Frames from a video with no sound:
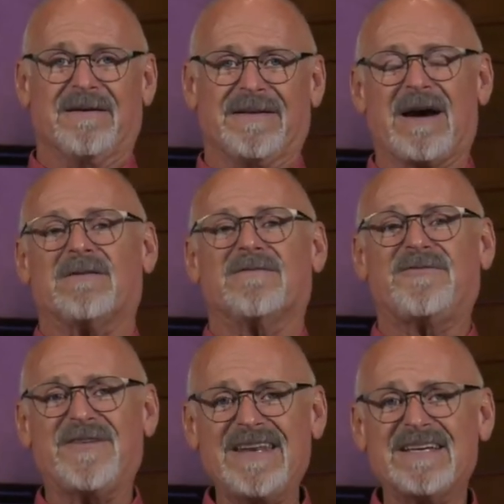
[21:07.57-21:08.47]
Now,
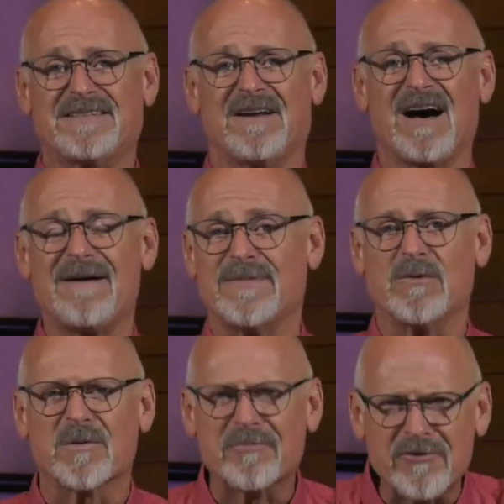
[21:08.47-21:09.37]
Phinehas and Hophni
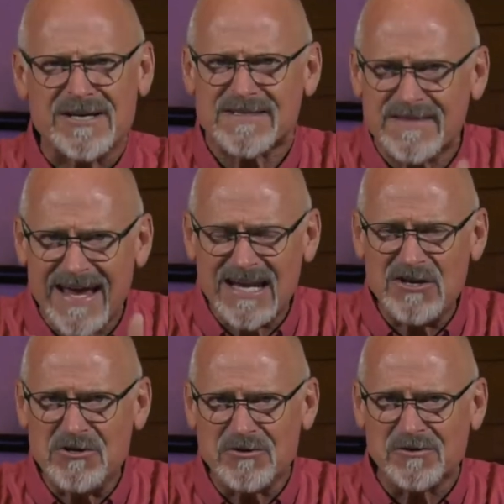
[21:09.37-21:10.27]
were priests. They
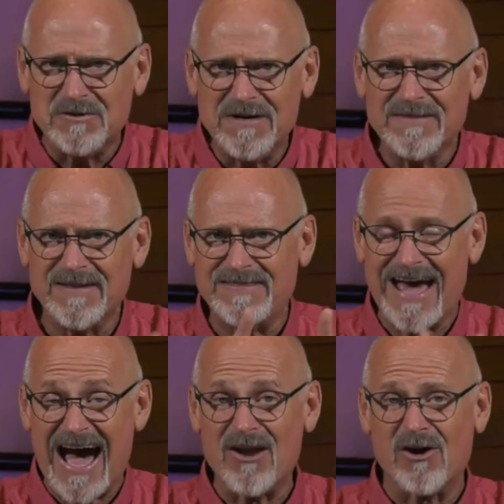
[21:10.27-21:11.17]
knew that
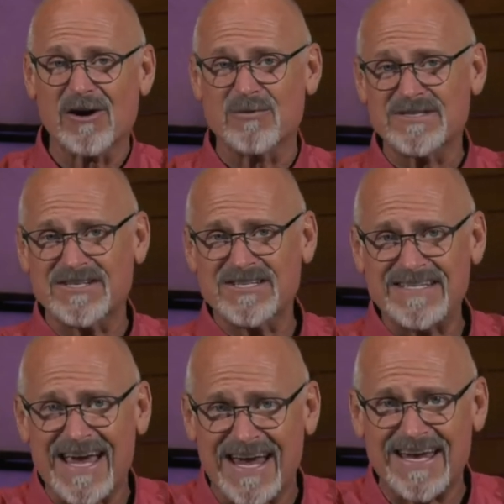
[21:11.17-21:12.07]
that ark was to
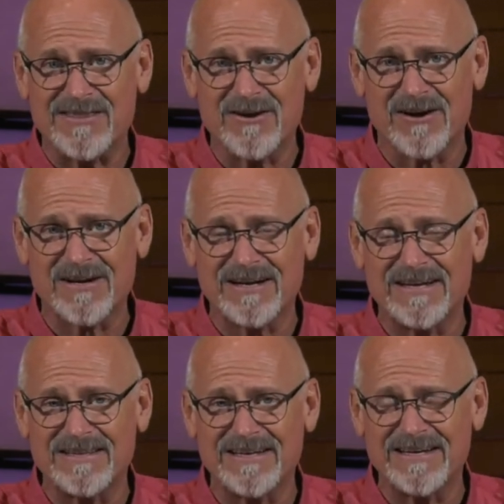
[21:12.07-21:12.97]
stay in the ark
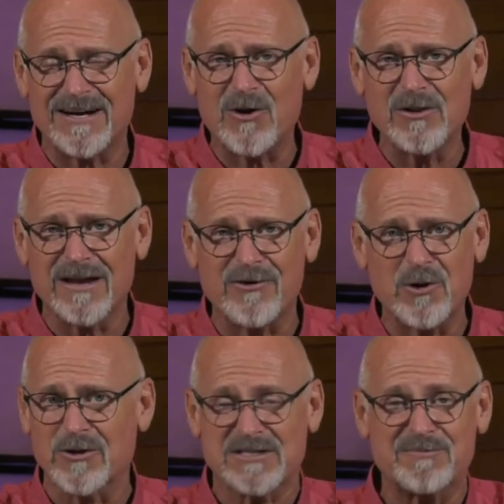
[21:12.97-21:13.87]
in the Holy of
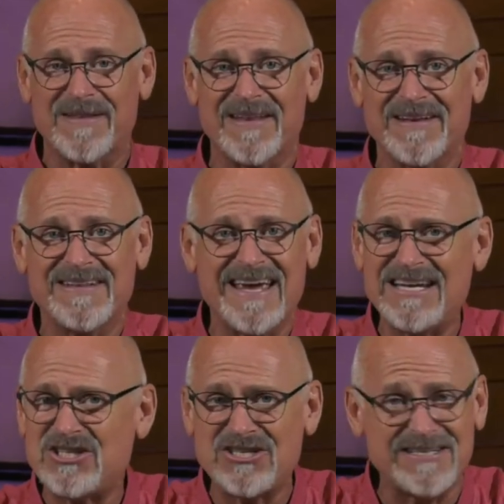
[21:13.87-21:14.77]
Holies, but
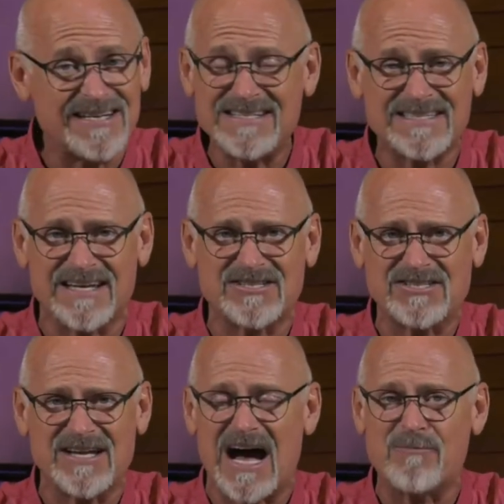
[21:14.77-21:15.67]
they didn't say,
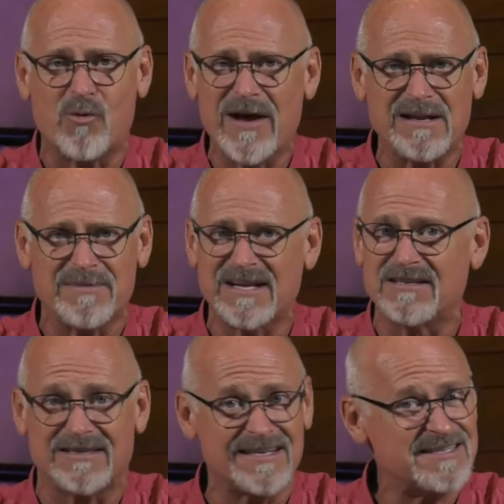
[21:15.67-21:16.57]
stop, wait a minute,
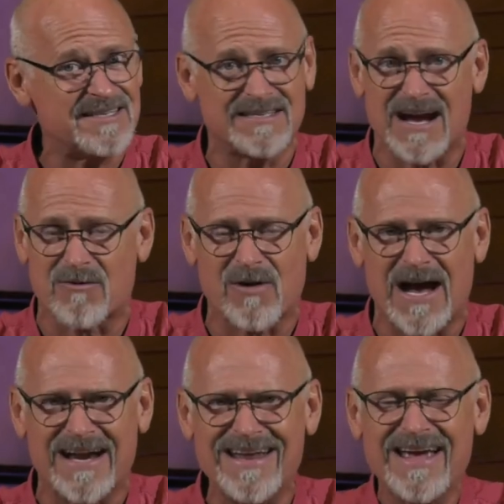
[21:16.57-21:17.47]
this is not
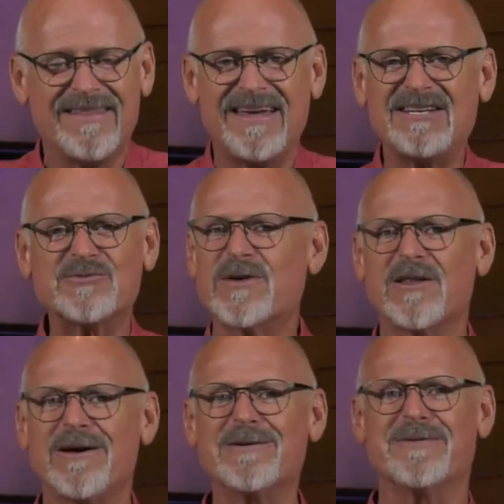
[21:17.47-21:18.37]
right. They just went
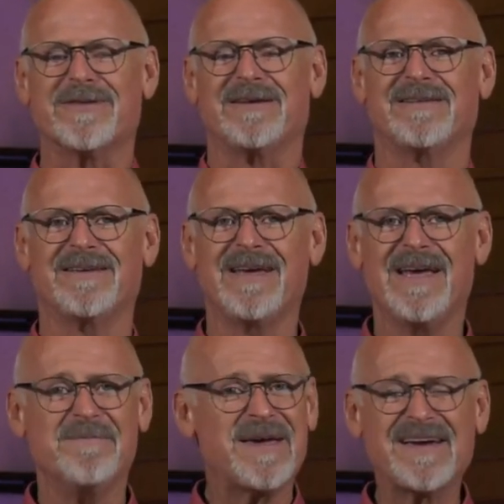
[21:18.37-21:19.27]
along with it
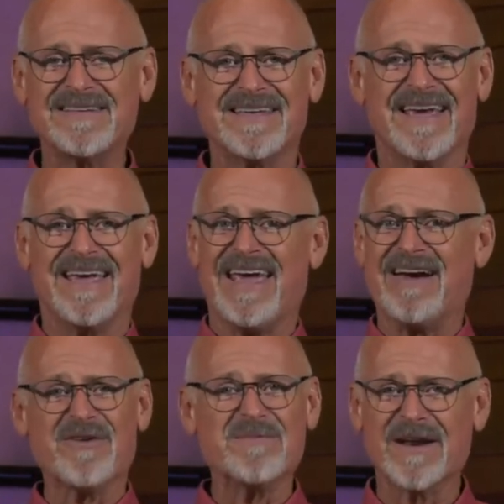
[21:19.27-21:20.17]
because
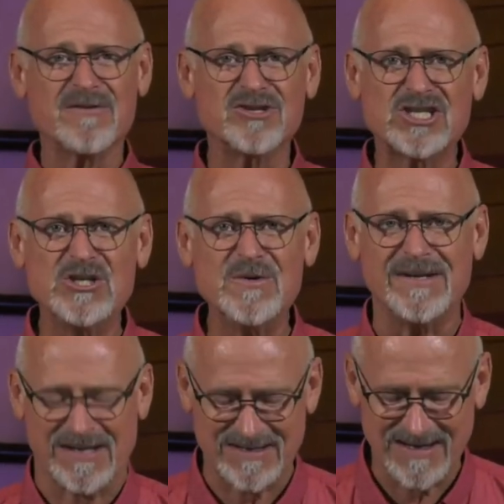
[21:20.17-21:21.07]
everybody was
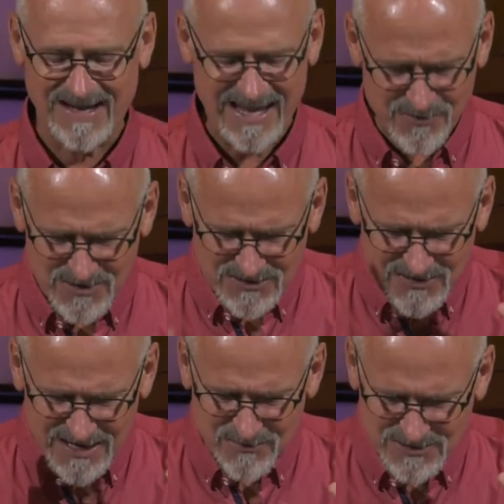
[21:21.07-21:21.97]
doing it. It
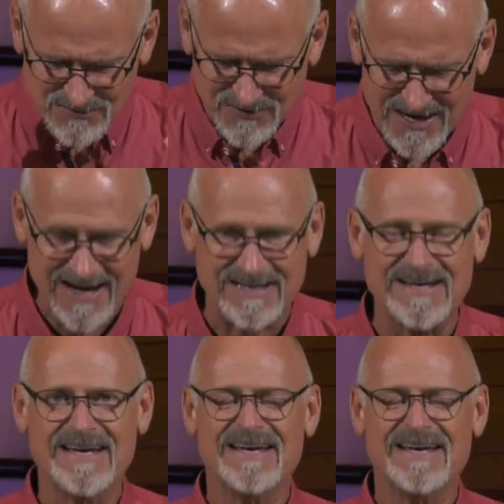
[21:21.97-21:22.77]
was fine.